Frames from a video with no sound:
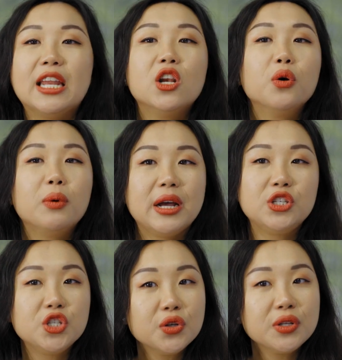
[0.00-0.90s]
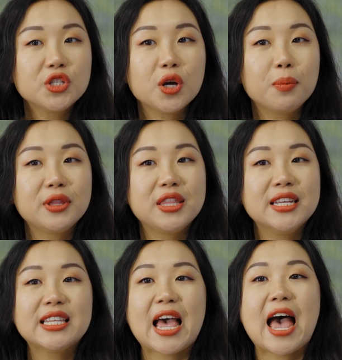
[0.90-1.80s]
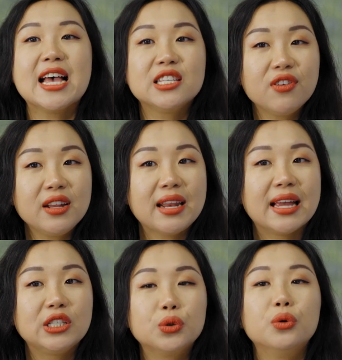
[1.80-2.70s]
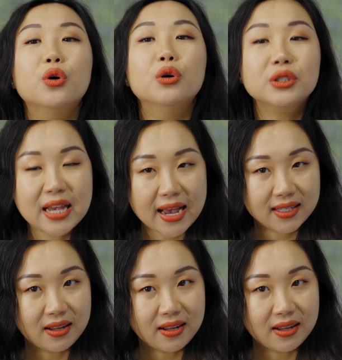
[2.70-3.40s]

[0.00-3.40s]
In no way should you interpret this as financial or tax